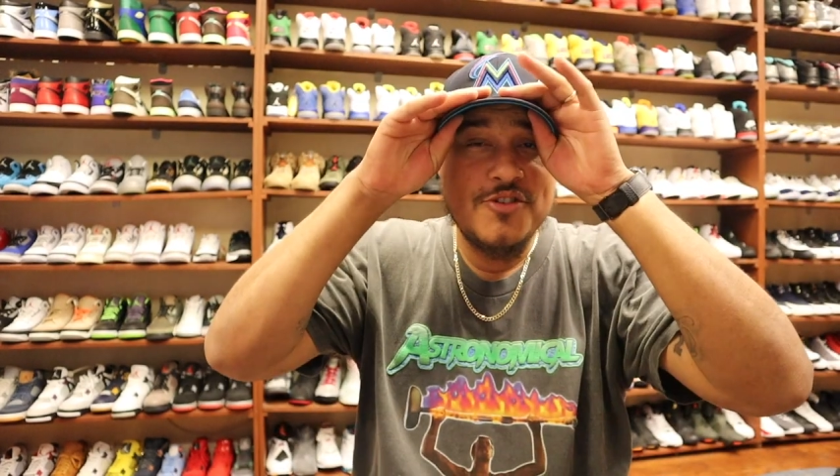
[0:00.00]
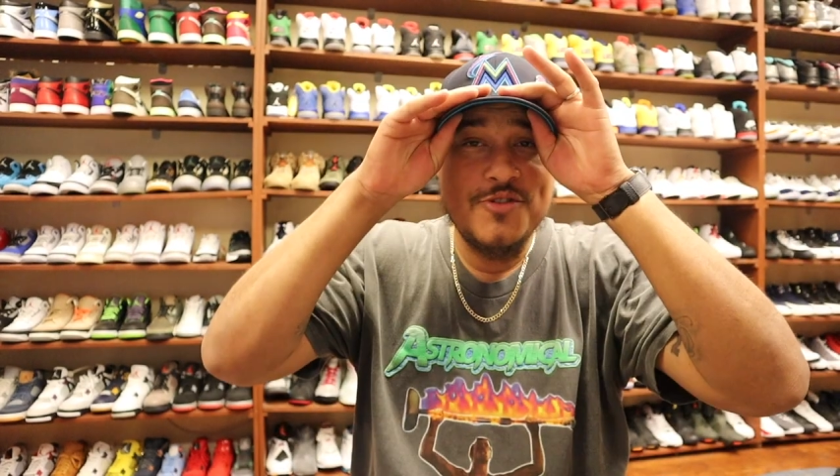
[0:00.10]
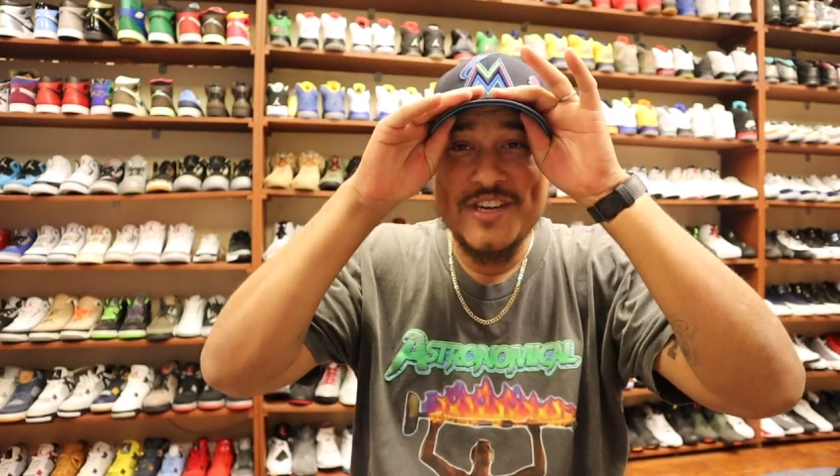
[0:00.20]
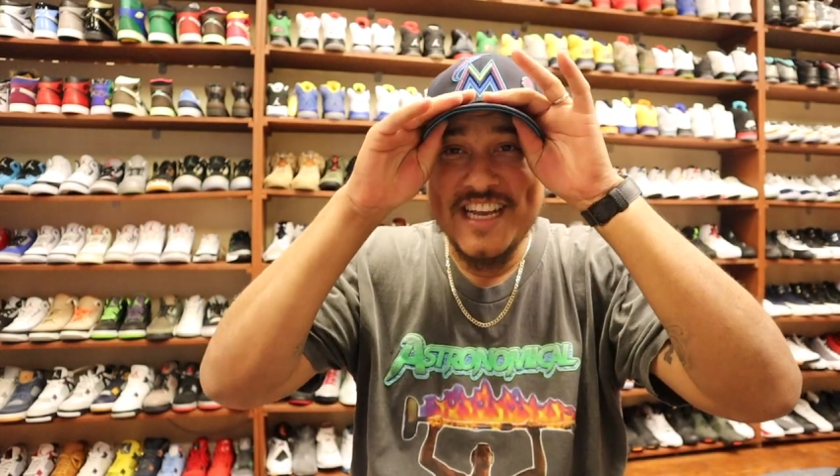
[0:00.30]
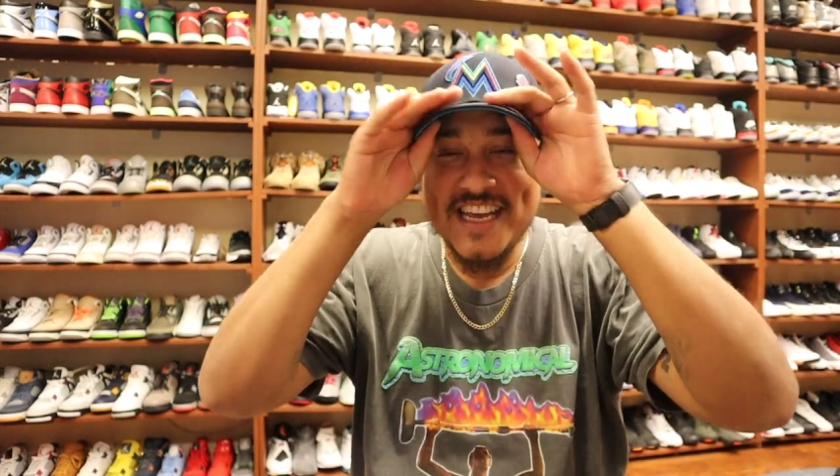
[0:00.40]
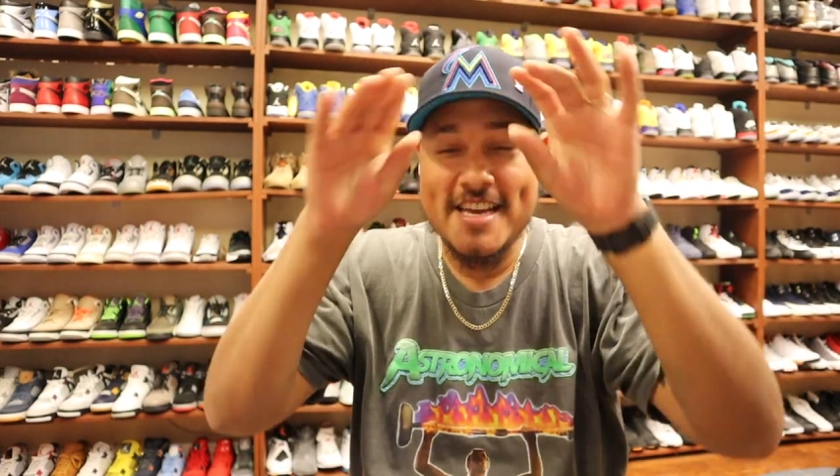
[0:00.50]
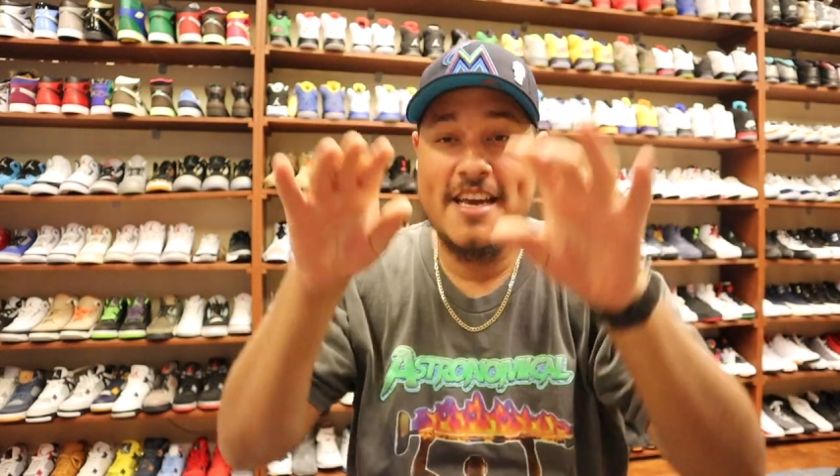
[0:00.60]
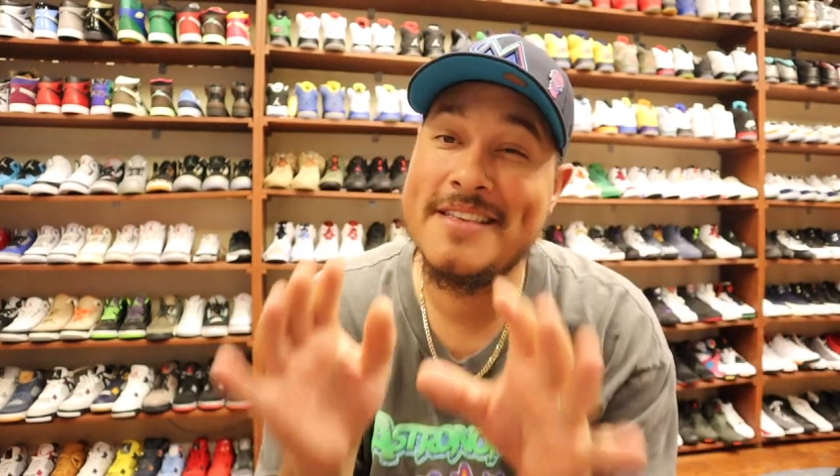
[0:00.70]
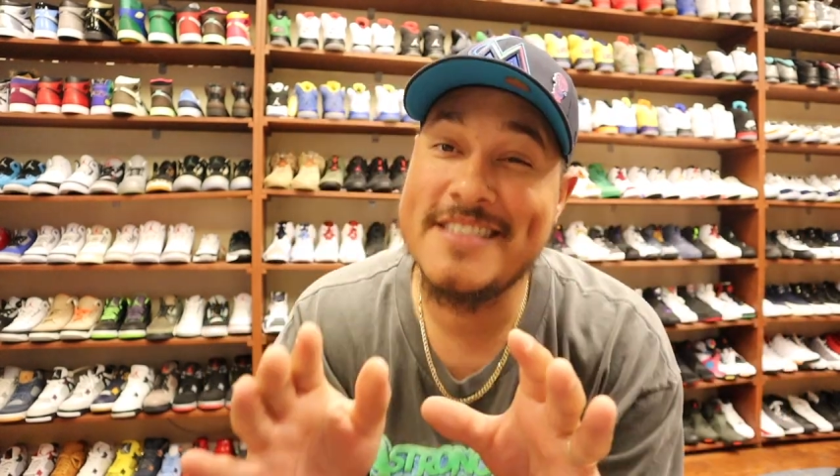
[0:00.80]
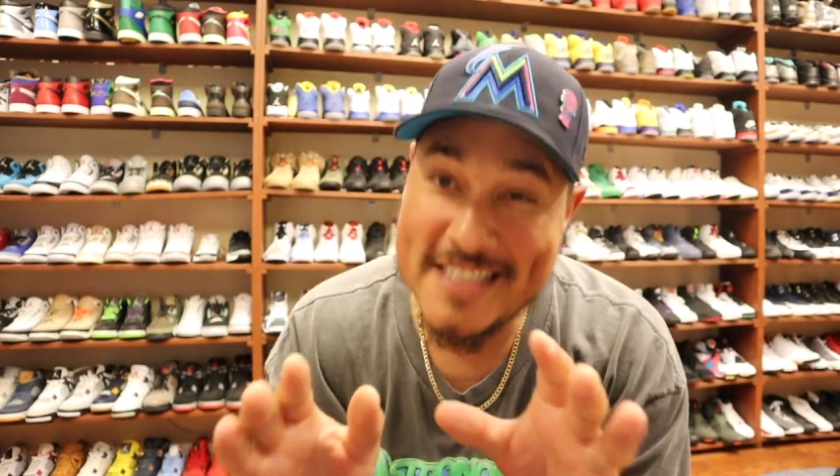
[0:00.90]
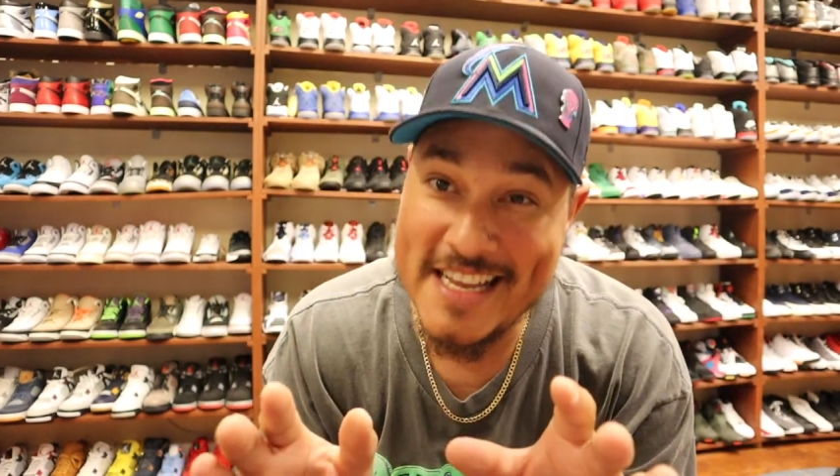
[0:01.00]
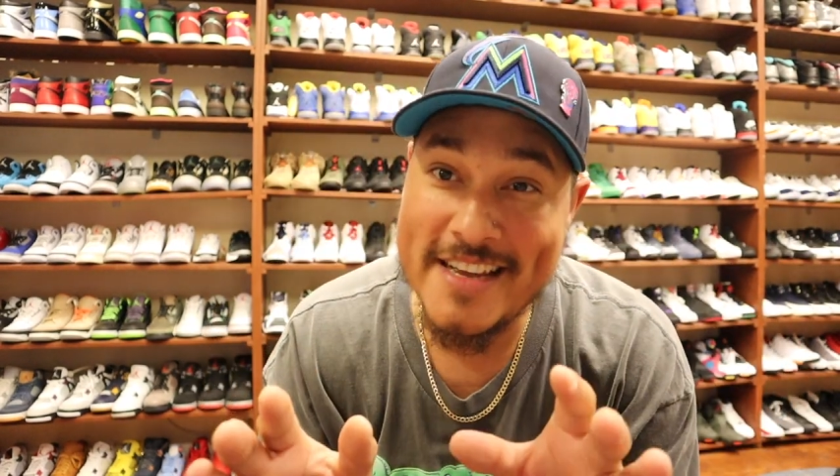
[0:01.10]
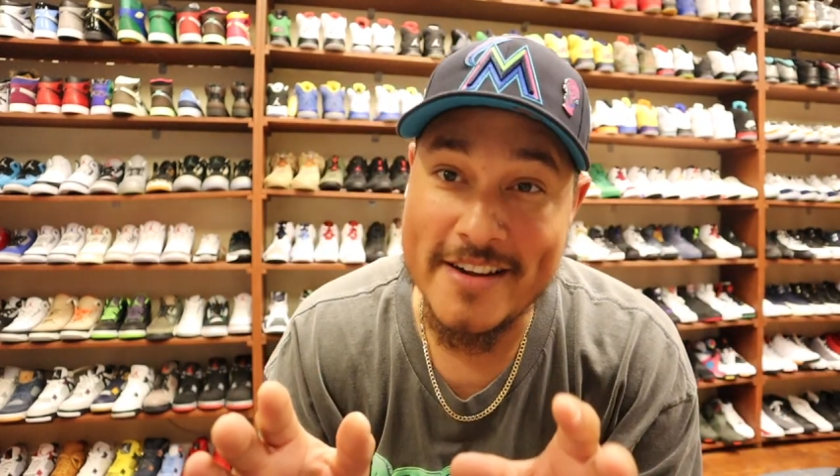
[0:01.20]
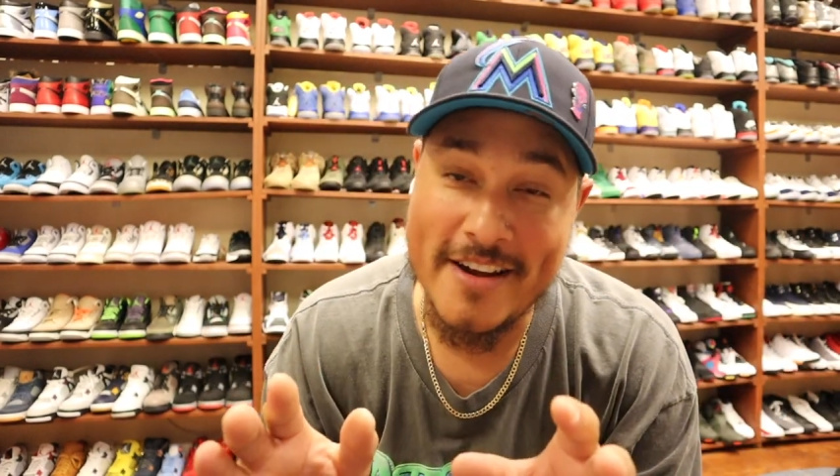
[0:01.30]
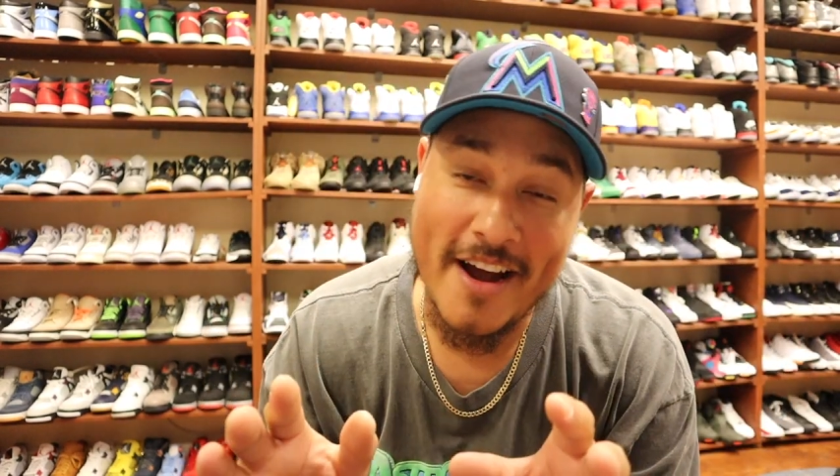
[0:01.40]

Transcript: unique sneaker,